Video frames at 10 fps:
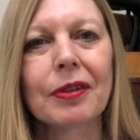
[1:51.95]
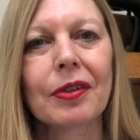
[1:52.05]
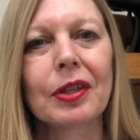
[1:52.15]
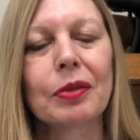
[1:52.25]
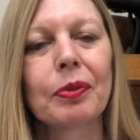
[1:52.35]
to
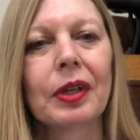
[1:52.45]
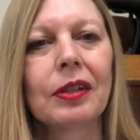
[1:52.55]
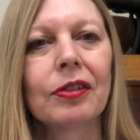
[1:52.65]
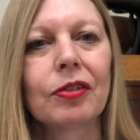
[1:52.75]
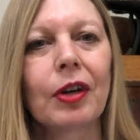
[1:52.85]

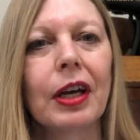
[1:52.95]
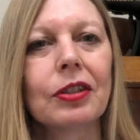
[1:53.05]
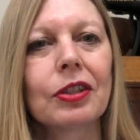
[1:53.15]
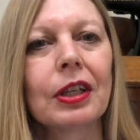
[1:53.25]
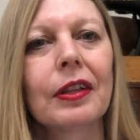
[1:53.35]
30%
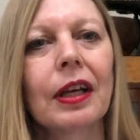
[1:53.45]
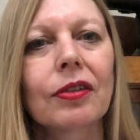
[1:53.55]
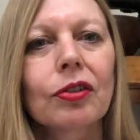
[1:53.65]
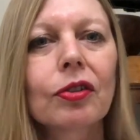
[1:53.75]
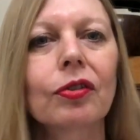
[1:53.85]
stretch, and
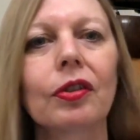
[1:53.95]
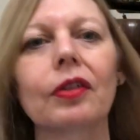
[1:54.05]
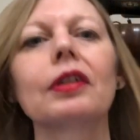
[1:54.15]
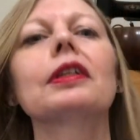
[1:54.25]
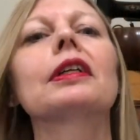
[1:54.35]
that's just so
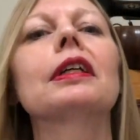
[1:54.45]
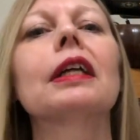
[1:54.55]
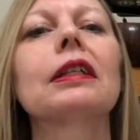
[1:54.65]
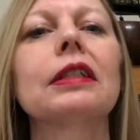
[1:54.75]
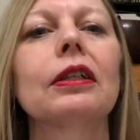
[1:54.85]
that you can
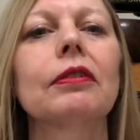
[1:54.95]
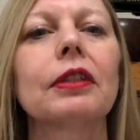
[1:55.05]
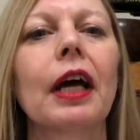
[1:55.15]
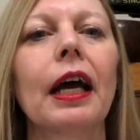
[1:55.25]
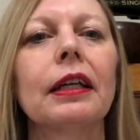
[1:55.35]
get it over
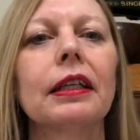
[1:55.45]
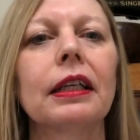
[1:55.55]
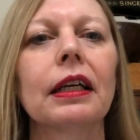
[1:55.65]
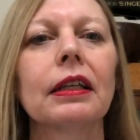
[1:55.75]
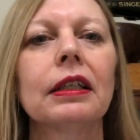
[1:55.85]
your head
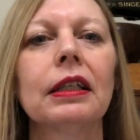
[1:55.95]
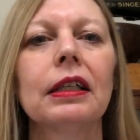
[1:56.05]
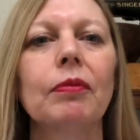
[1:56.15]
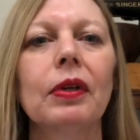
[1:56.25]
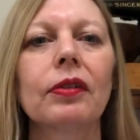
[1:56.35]
here.
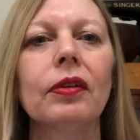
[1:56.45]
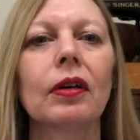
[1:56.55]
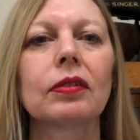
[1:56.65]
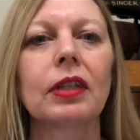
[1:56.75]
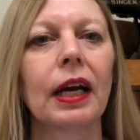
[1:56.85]
It's
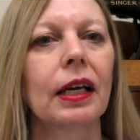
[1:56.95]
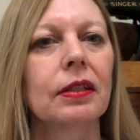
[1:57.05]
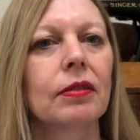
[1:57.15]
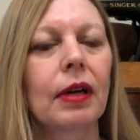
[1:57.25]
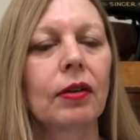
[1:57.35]
not
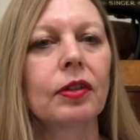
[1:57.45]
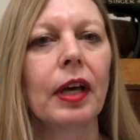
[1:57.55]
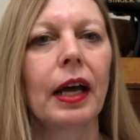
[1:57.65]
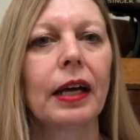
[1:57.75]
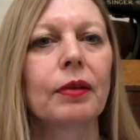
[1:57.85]
tight around the
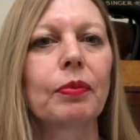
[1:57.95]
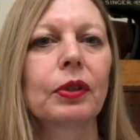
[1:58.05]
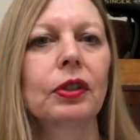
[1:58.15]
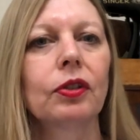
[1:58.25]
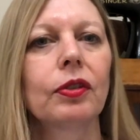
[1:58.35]
head,
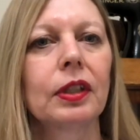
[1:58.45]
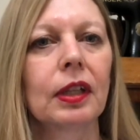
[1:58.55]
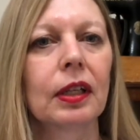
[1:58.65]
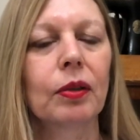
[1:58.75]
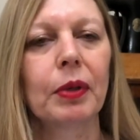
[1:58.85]
but you just need
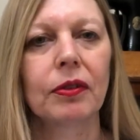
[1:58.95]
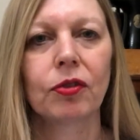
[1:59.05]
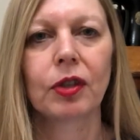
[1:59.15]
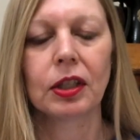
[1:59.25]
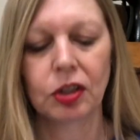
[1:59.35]
a little bit of
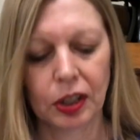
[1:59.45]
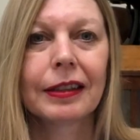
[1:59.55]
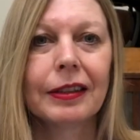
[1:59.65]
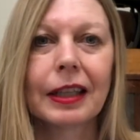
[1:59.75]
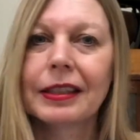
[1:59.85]
stretch in
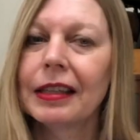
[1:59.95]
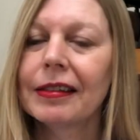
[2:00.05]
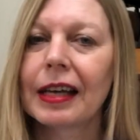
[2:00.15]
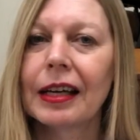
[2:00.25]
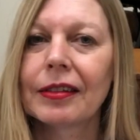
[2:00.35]
it. There are 10
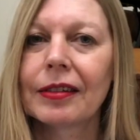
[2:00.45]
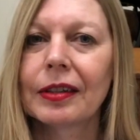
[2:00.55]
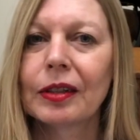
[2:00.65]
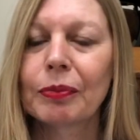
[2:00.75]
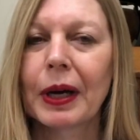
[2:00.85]
sizes
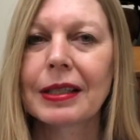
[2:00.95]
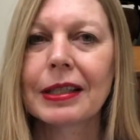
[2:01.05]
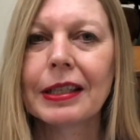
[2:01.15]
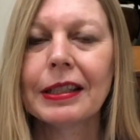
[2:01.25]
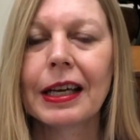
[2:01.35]
in this
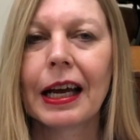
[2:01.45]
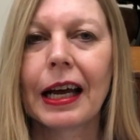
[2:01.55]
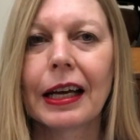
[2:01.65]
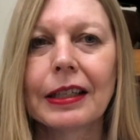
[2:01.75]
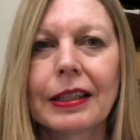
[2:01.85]
pattern,
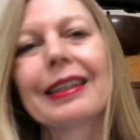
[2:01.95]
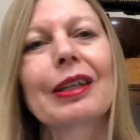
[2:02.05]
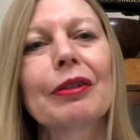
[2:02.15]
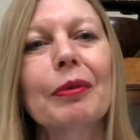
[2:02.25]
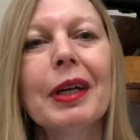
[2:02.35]
and they go from